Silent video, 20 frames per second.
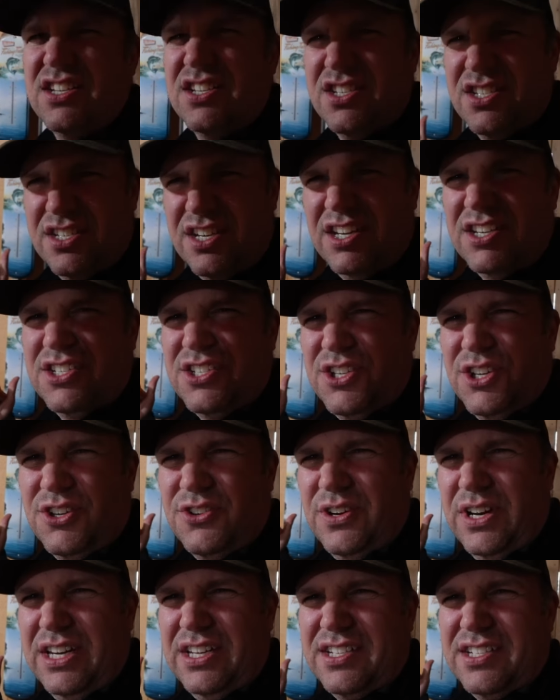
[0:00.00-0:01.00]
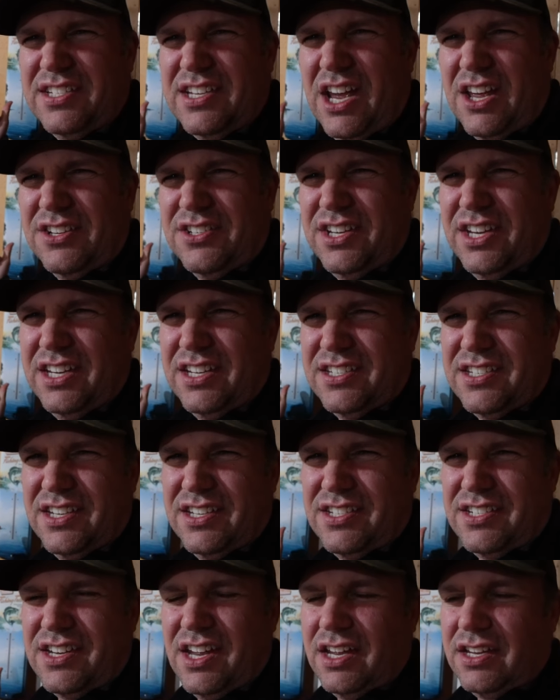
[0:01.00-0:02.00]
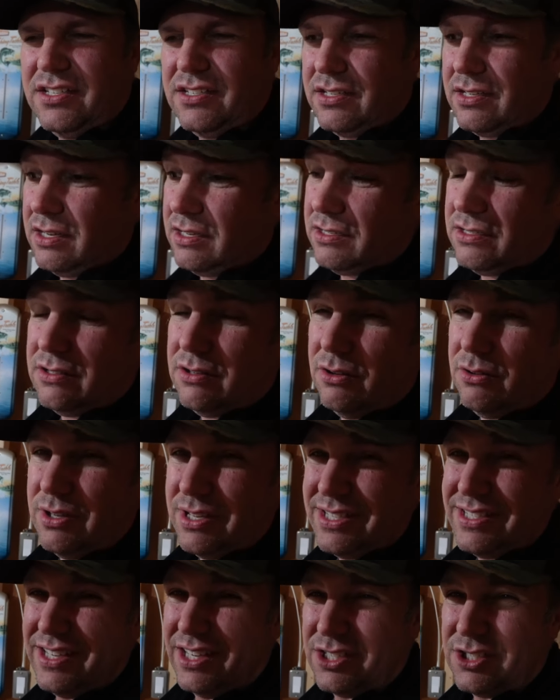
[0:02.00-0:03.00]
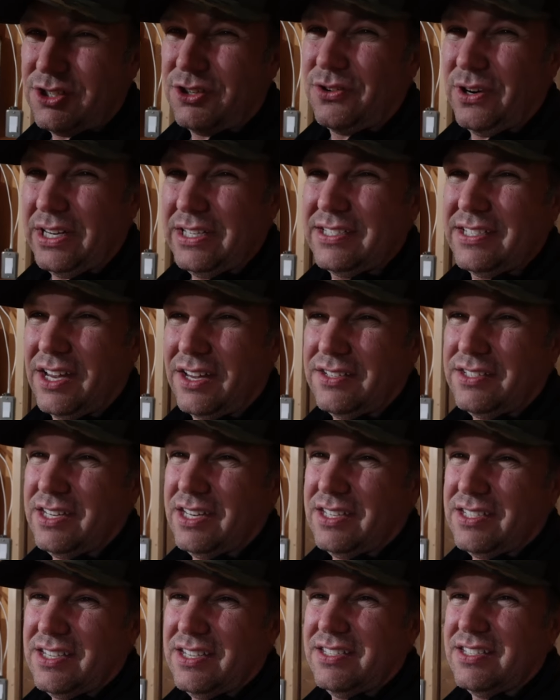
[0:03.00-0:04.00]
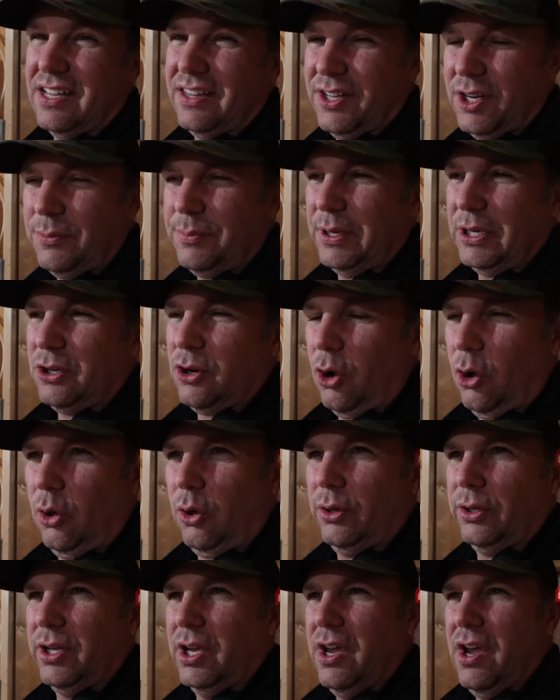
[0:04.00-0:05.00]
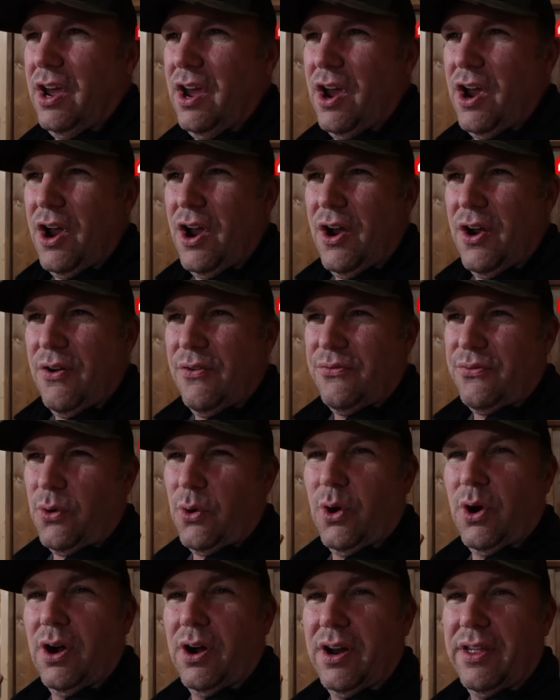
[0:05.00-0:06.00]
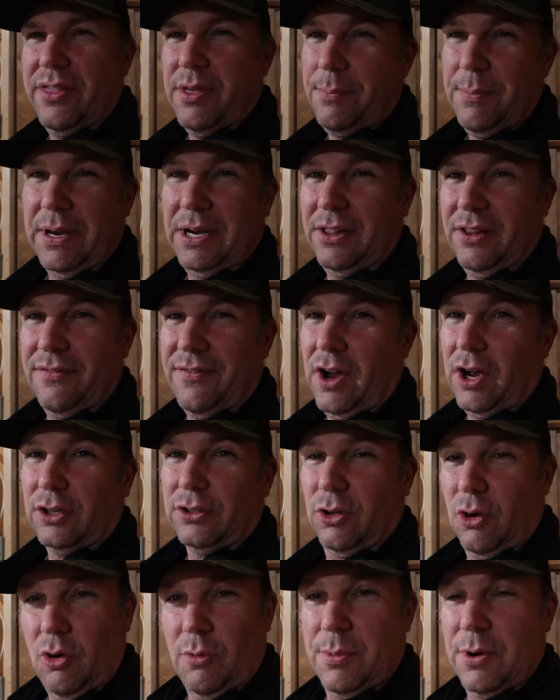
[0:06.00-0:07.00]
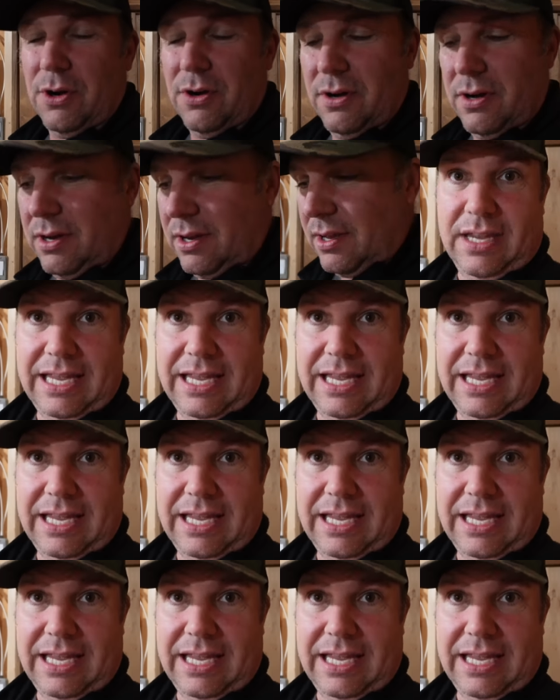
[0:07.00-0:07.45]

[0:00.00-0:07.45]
6 degrees Celsius, it says. So 6 degrees Celsius is a little bit cold for the middle of October.